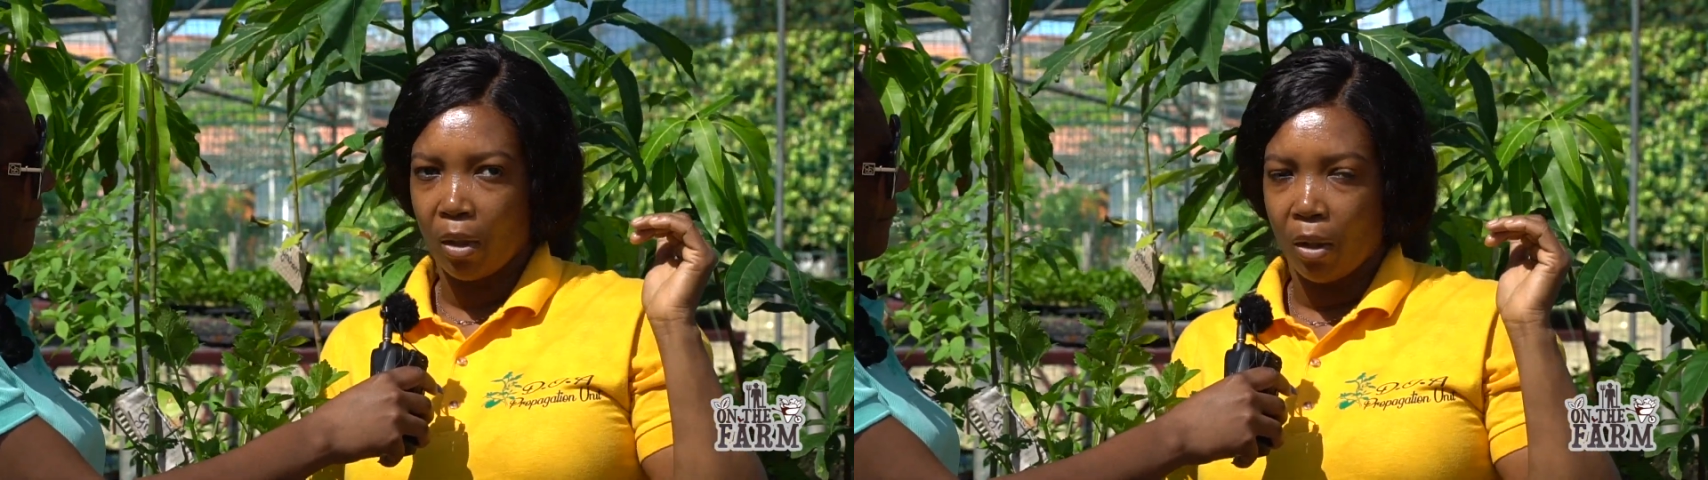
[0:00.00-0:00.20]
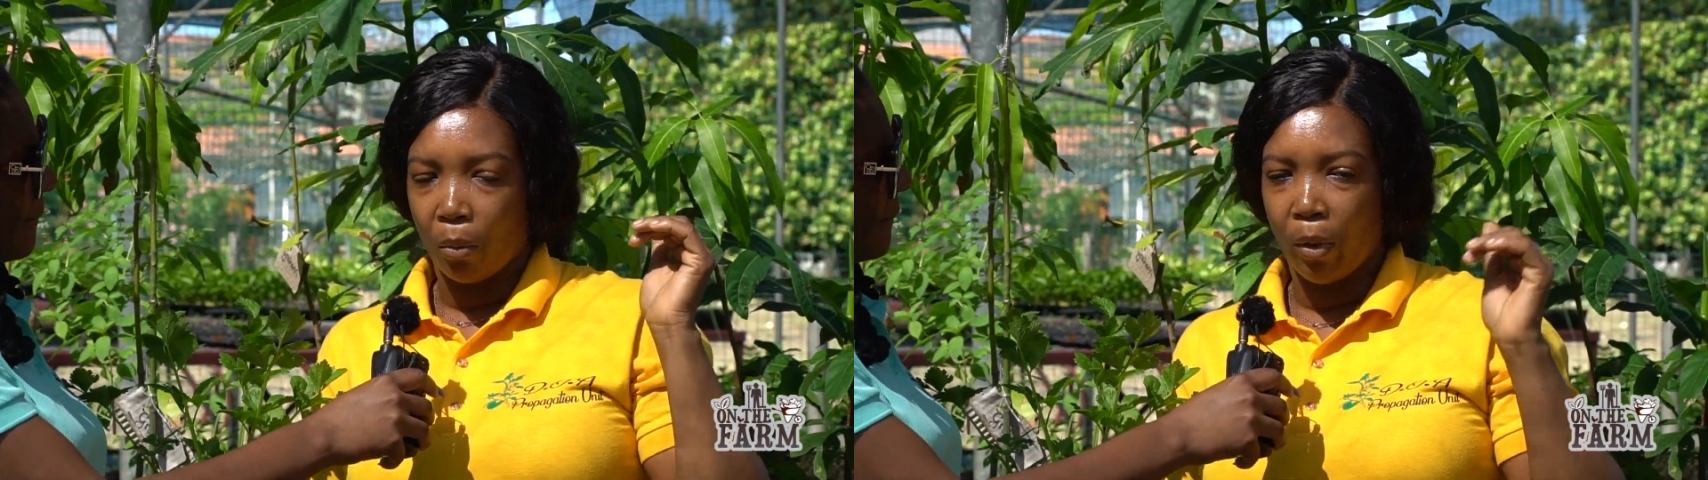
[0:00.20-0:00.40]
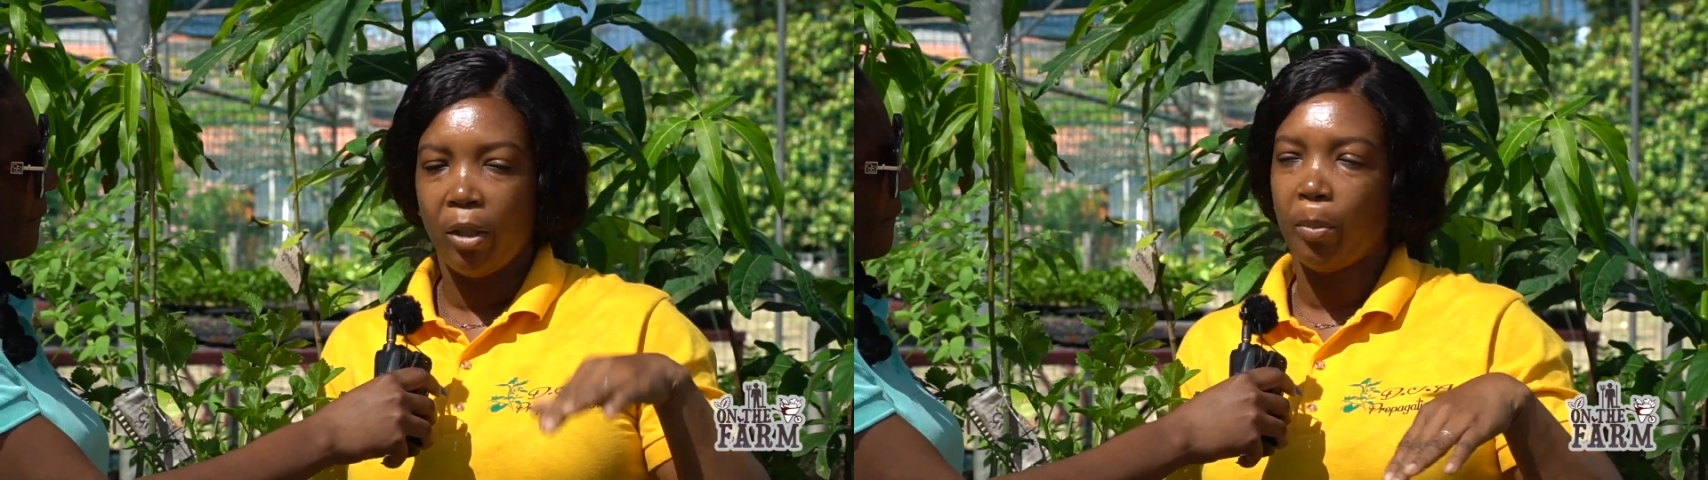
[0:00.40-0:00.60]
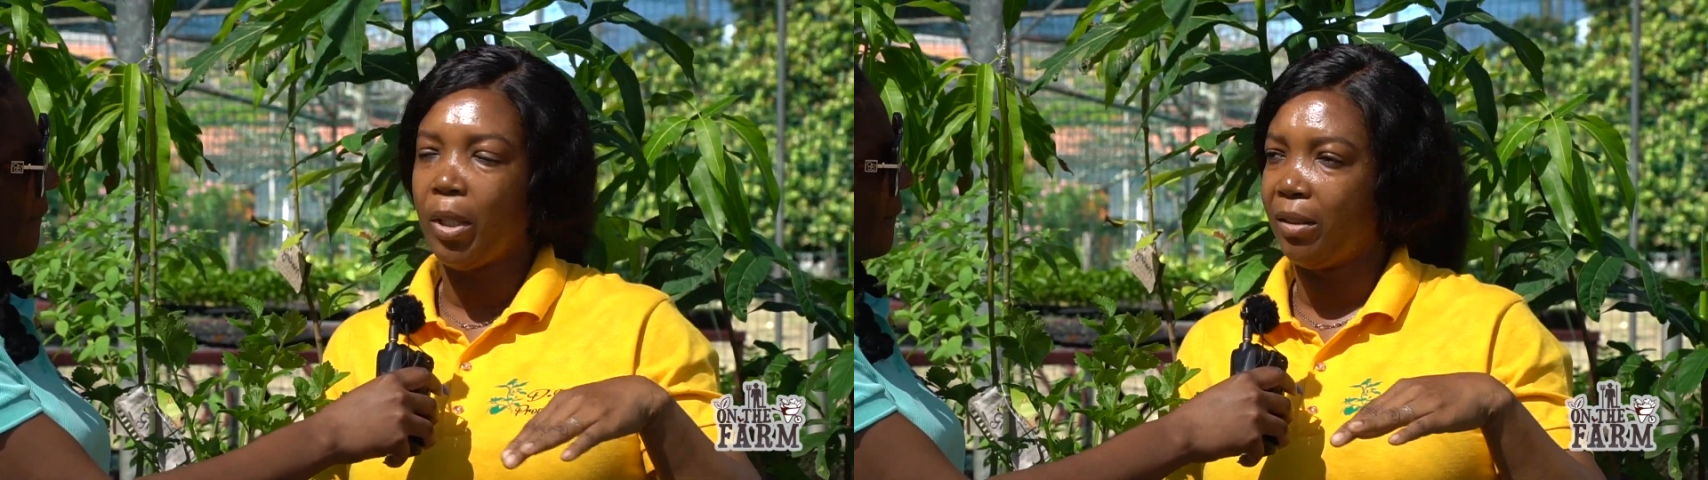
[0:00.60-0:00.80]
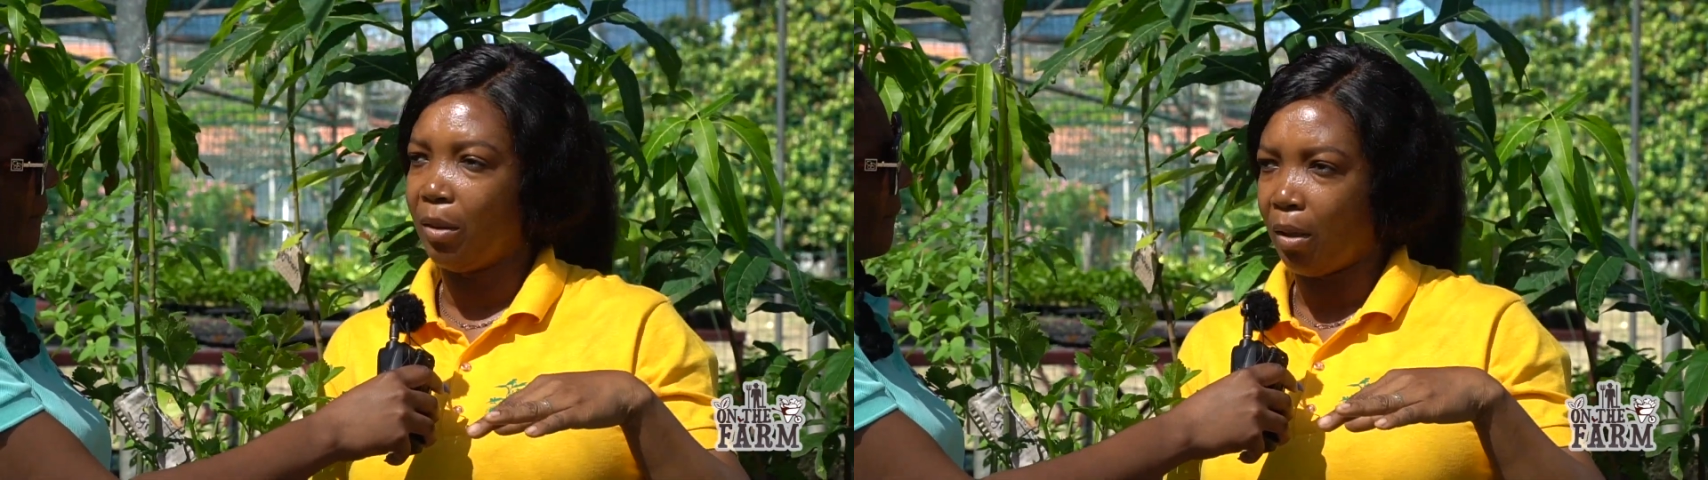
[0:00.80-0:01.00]
when you
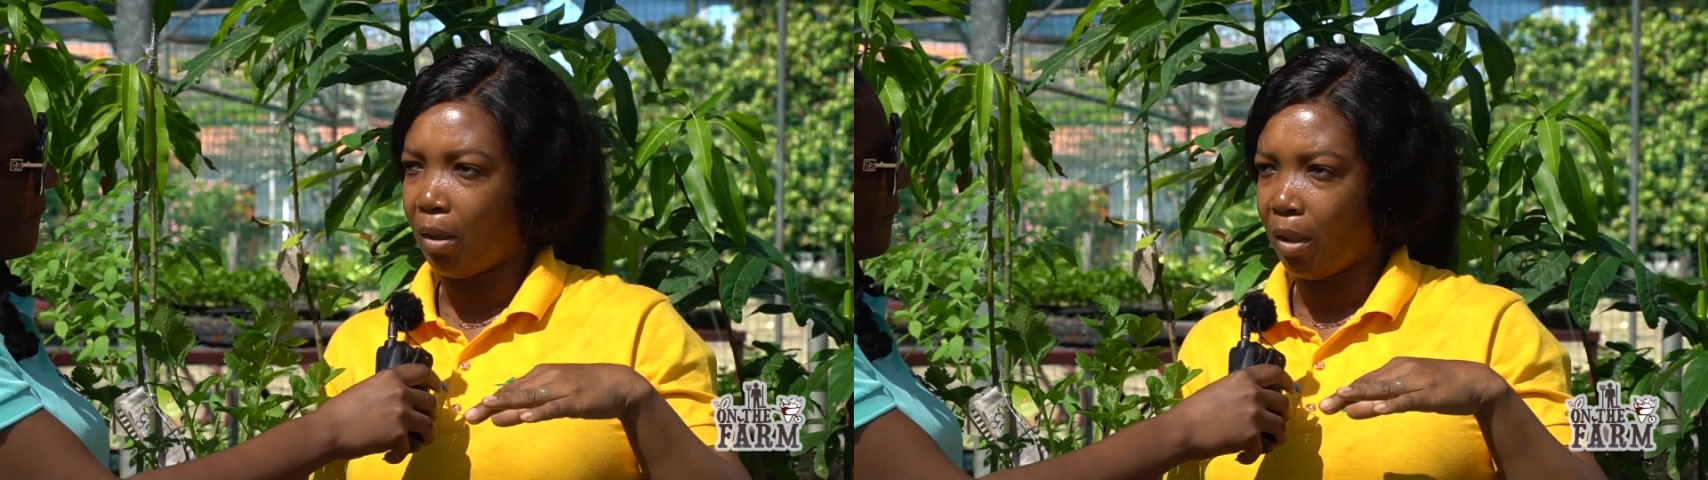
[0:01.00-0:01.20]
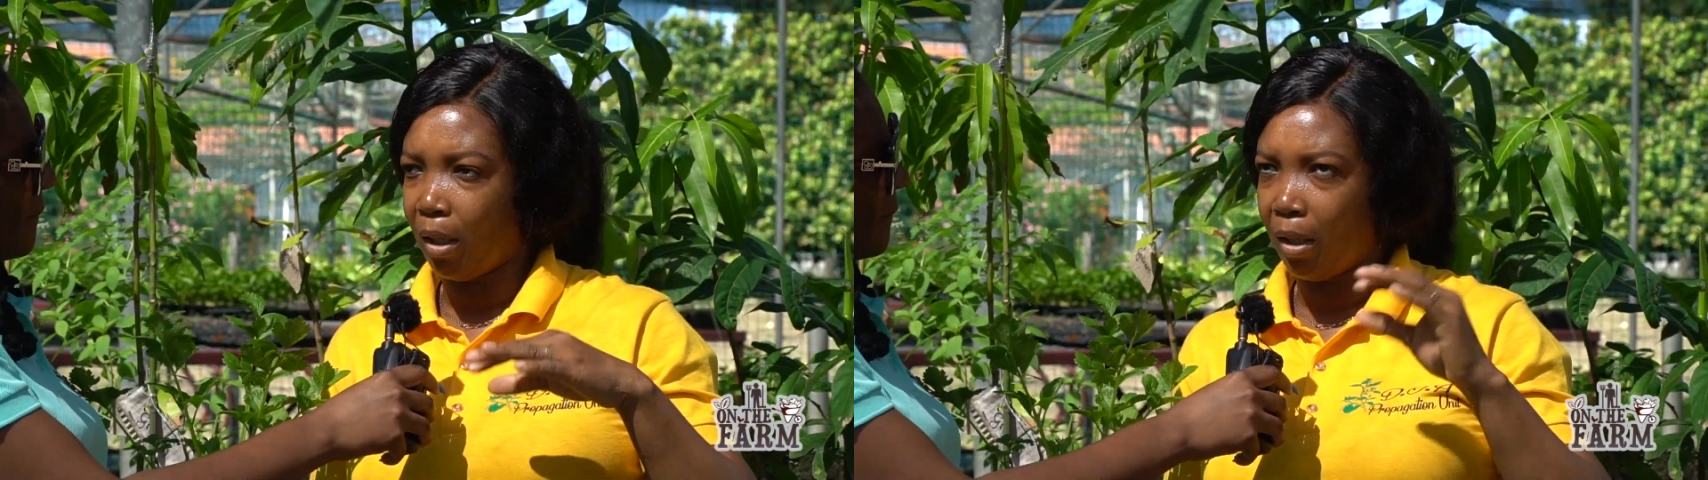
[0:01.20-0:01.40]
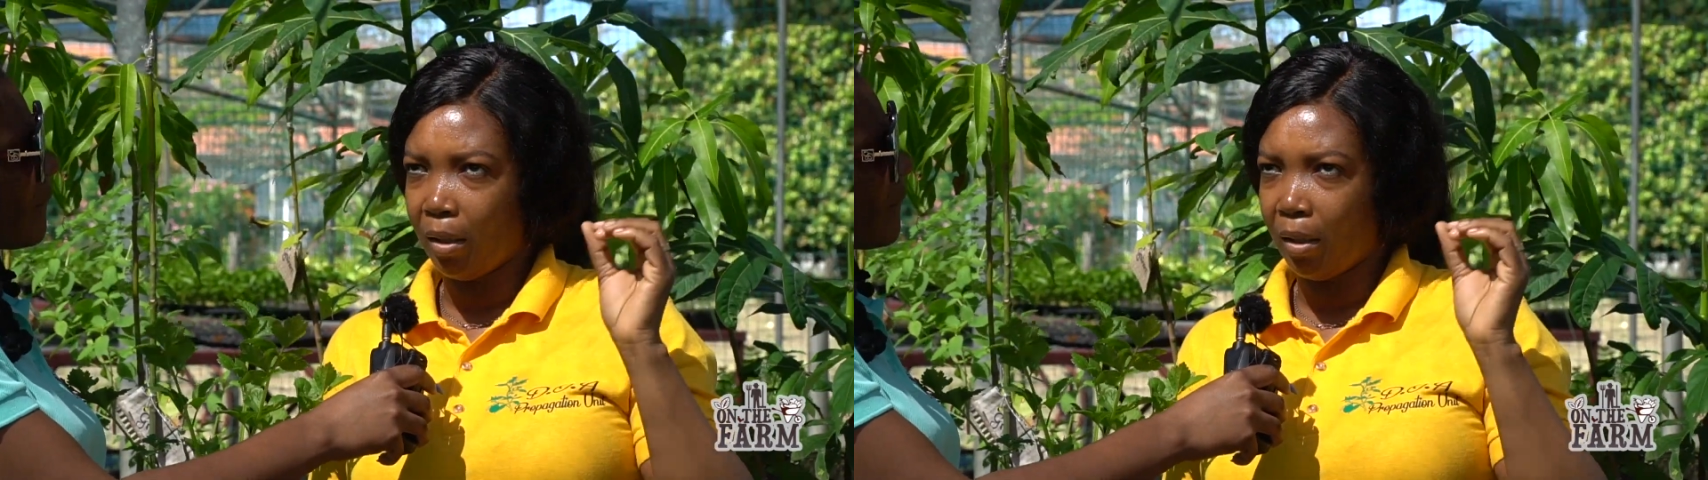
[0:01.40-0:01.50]
place an order,